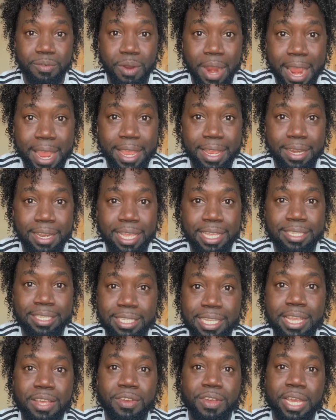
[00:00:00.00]
right? He's
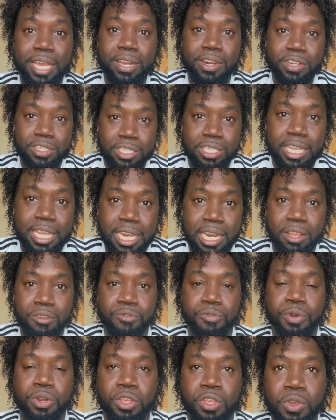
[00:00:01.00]
still
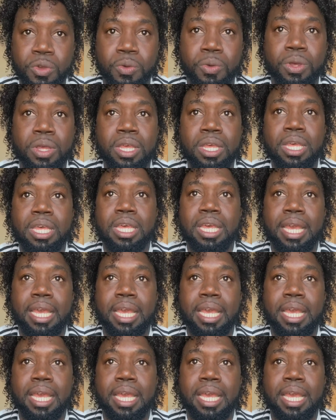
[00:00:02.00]
interceding for you.